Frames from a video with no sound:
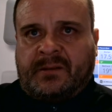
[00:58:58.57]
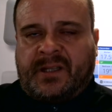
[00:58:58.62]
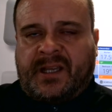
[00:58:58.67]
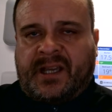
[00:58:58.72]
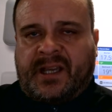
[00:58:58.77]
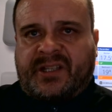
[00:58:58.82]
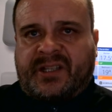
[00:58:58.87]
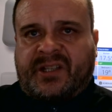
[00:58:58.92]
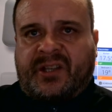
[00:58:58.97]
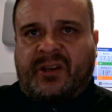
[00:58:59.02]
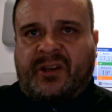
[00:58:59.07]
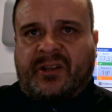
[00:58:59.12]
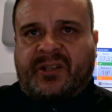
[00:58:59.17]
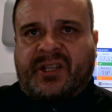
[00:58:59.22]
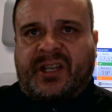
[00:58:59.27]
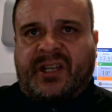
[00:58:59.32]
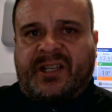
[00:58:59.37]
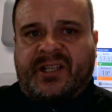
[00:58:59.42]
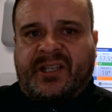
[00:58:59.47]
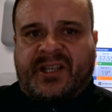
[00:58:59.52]
There's
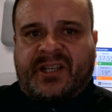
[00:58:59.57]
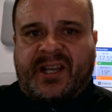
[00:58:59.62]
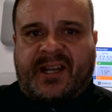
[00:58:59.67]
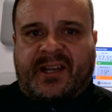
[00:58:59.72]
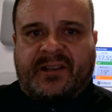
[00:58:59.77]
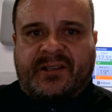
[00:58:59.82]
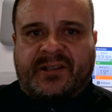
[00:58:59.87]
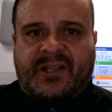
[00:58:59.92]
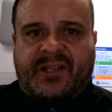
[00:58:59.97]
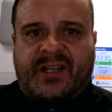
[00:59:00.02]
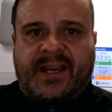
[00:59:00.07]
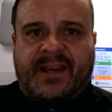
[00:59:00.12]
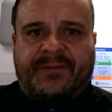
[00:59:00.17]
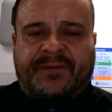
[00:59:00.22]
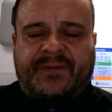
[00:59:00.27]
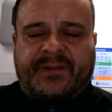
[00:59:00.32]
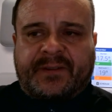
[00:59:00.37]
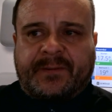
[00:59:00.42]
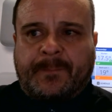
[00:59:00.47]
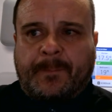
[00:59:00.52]
13 seconds
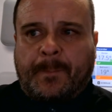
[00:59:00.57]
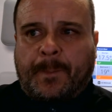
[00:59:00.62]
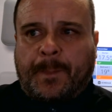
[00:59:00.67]
left.